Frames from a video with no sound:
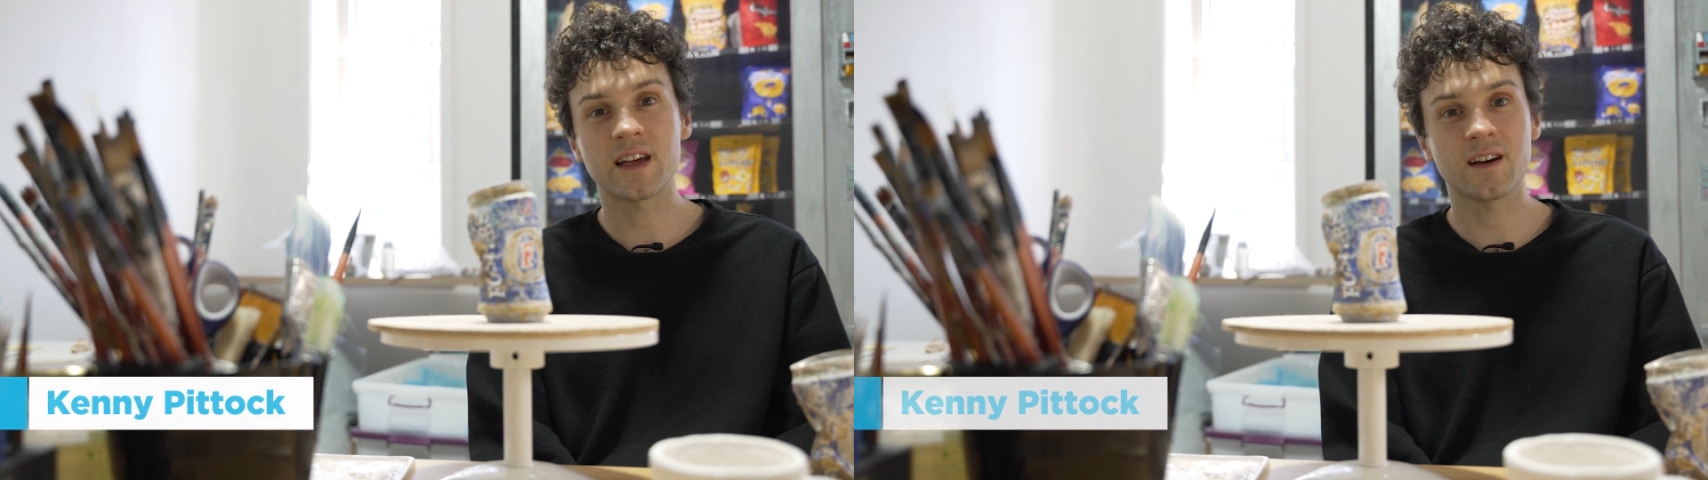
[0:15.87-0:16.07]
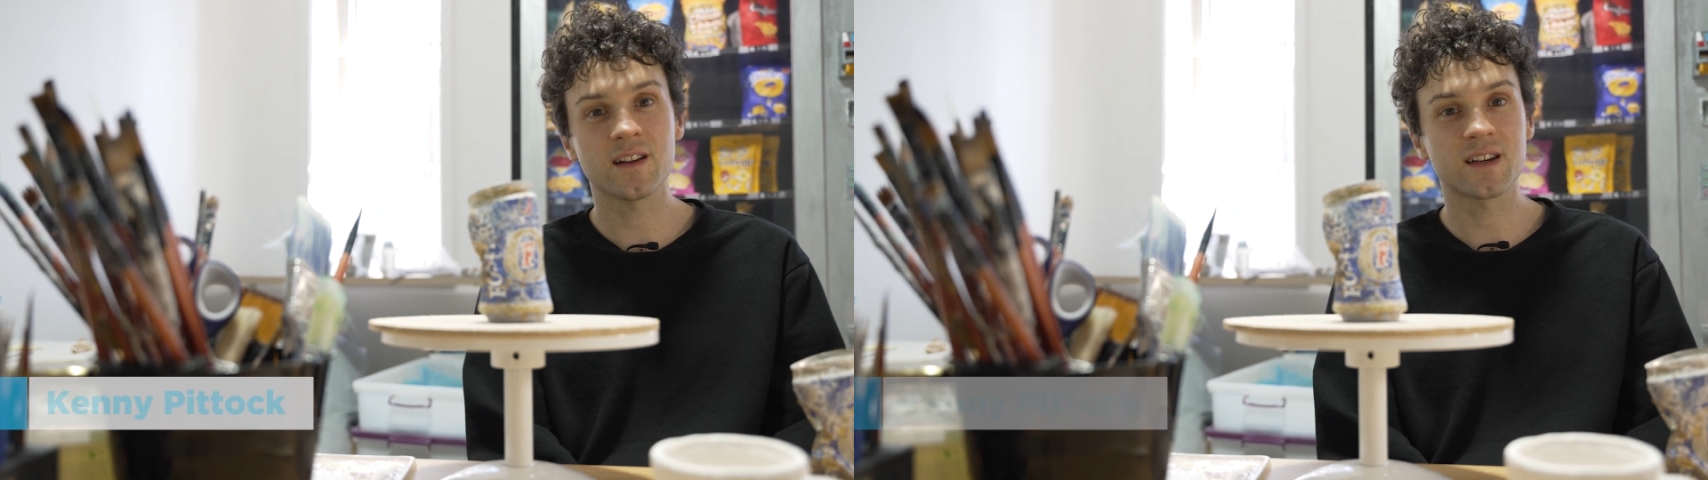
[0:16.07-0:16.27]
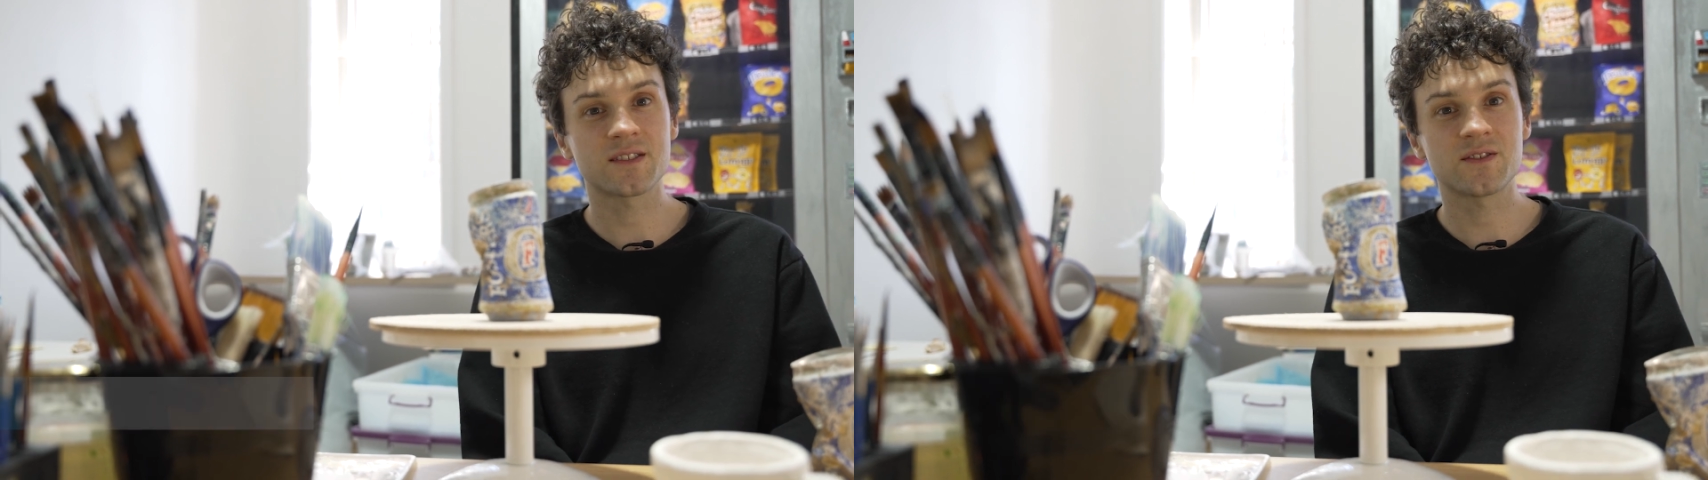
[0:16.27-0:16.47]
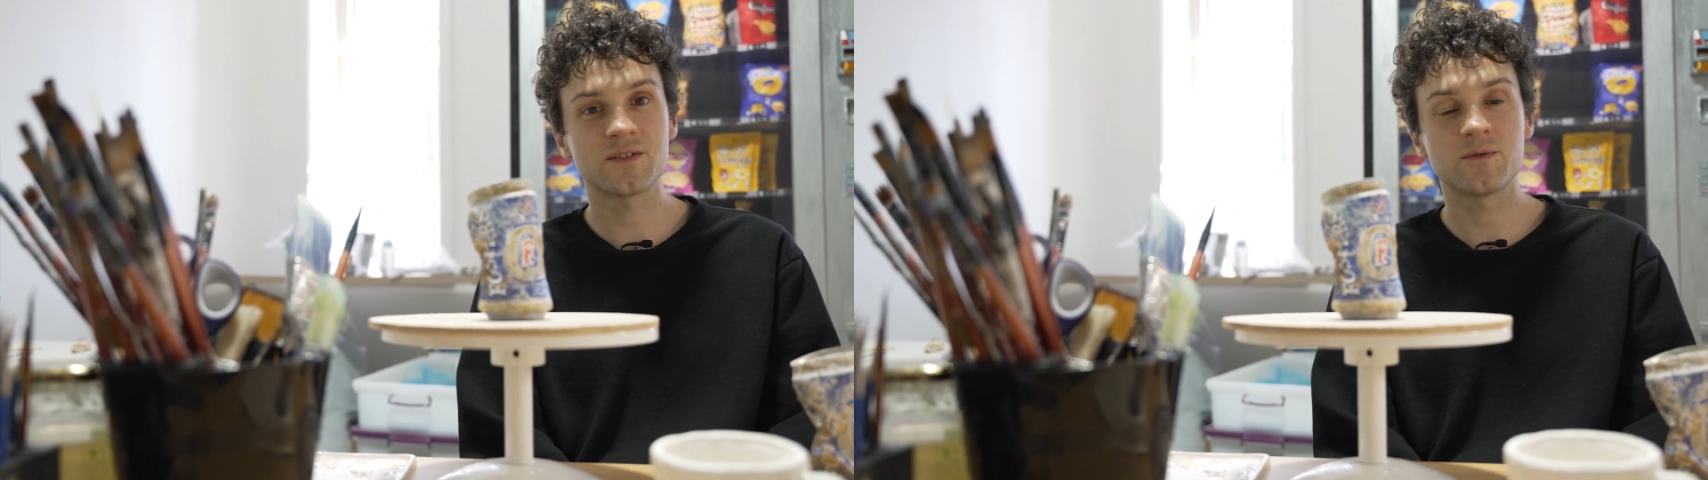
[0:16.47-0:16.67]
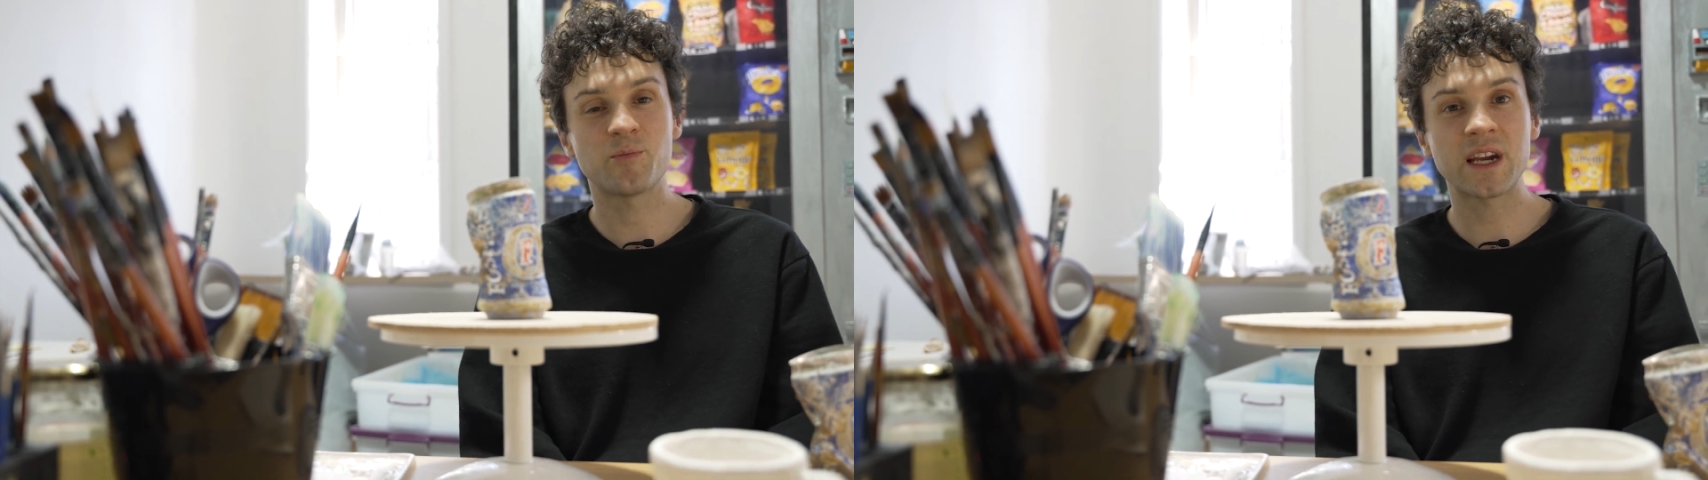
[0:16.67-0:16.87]
and I like
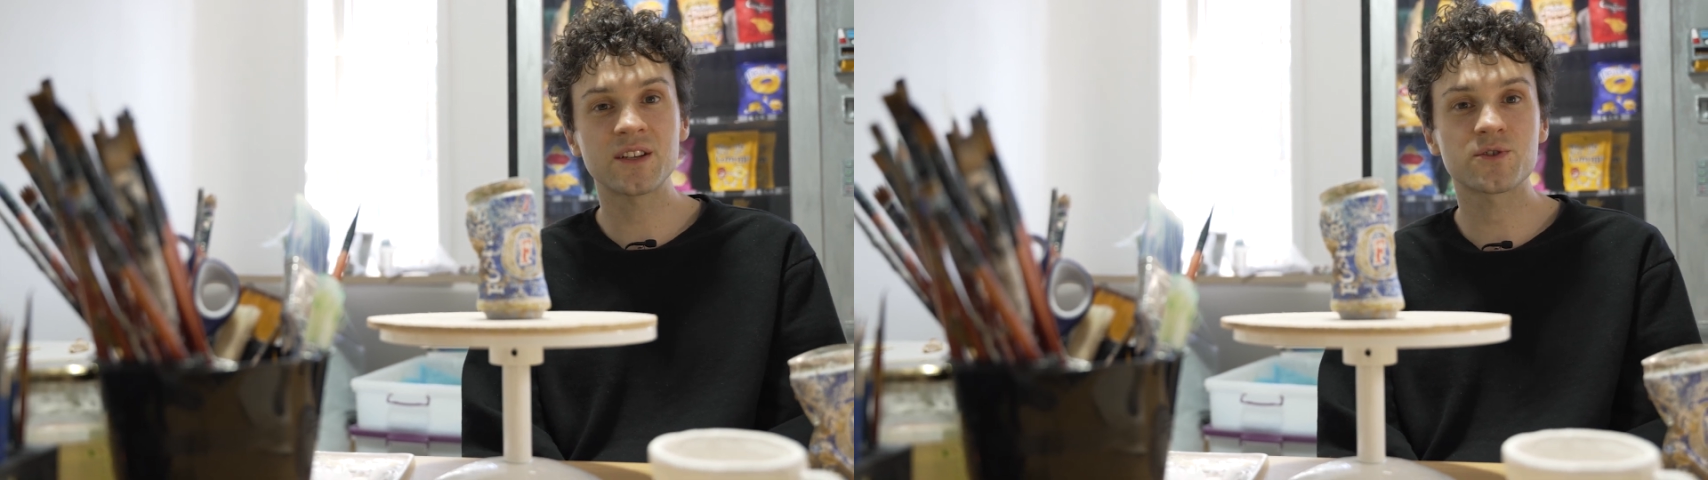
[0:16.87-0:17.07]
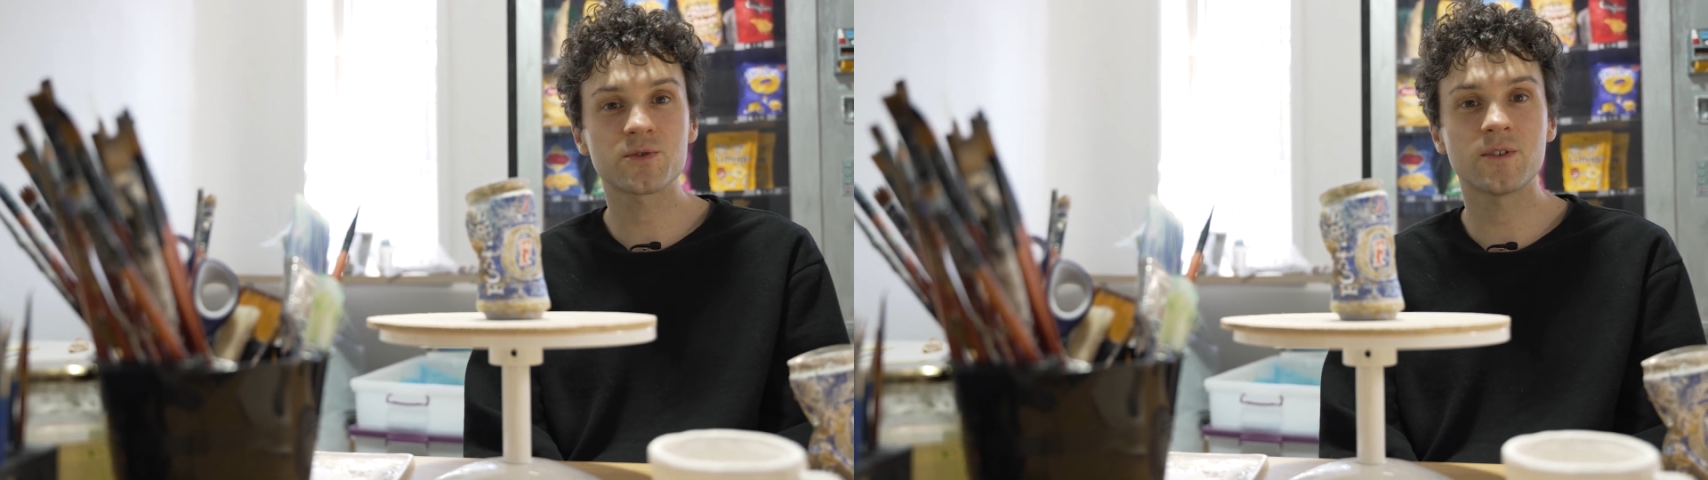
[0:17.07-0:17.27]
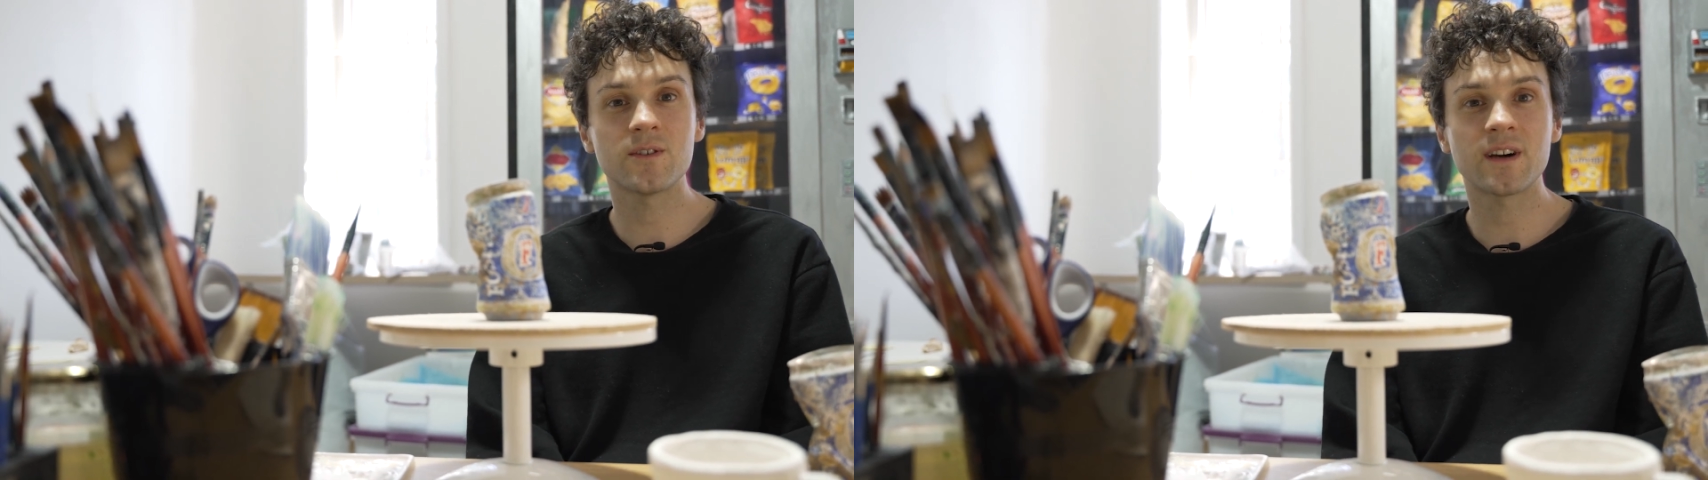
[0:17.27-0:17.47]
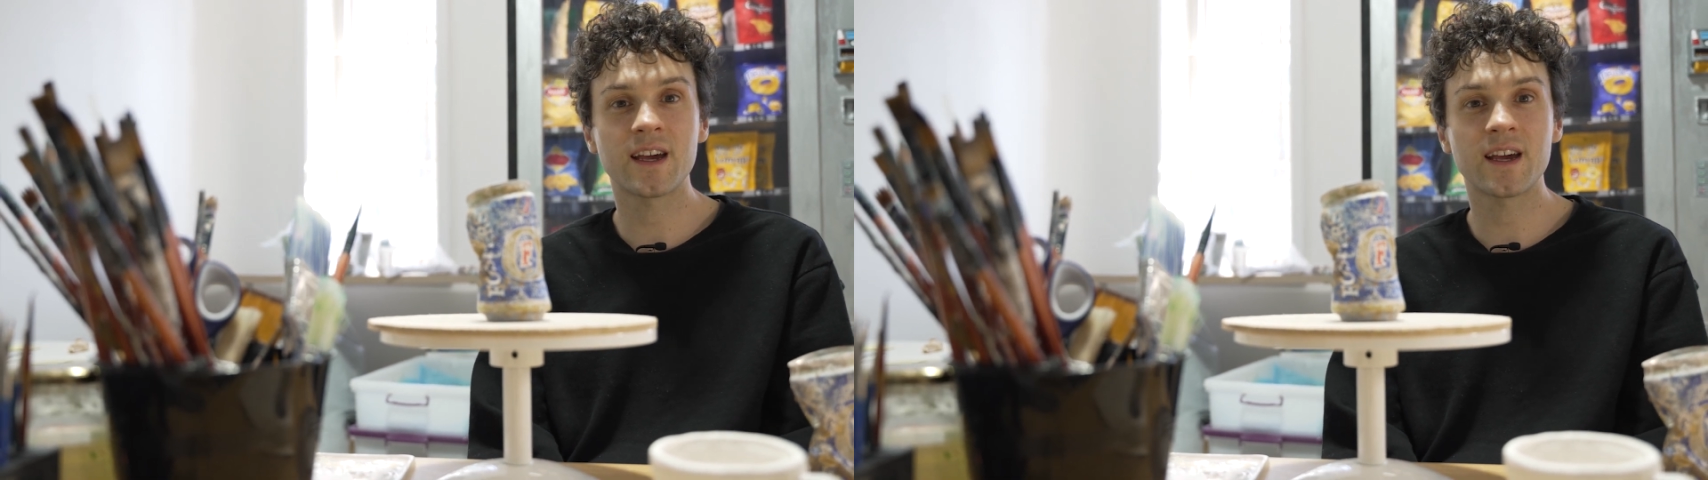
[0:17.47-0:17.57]
to paint, draw,